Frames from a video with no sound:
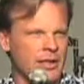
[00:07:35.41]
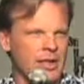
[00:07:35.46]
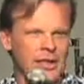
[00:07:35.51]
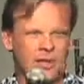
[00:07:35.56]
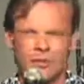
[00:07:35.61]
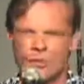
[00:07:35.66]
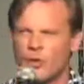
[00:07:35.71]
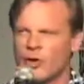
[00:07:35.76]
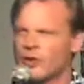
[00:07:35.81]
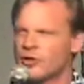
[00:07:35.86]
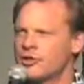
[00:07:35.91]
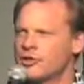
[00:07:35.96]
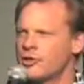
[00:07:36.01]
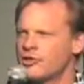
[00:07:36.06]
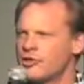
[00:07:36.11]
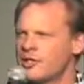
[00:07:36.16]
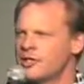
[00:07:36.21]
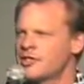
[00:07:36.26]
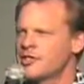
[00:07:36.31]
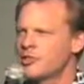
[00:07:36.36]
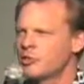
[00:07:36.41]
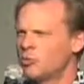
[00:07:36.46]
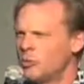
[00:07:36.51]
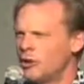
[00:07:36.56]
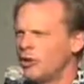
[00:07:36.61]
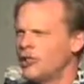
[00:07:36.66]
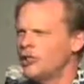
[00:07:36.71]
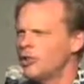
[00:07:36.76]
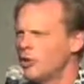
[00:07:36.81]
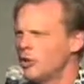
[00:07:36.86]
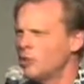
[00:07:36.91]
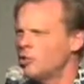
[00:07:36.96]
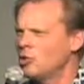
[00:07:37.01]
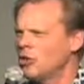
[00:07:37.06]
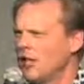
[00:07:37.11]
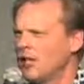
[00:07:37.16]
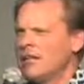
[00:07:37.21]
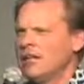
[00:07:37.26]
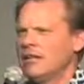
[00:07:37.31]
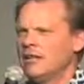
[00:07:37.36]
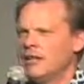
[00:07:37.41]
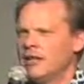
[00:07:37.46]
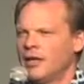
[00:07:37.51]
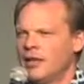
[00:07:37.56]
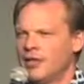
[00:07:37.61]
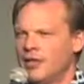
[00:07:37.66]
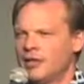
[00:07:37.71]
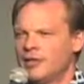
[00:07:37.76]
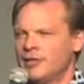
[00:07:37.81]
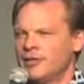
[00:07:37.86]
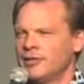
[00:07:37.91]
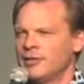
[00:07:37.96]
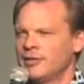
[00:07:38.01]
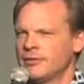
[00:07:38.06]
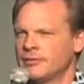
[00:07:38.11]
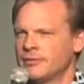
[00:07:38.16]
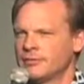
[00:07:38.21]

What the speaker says: and 1 or 2 things they really don't like on the list.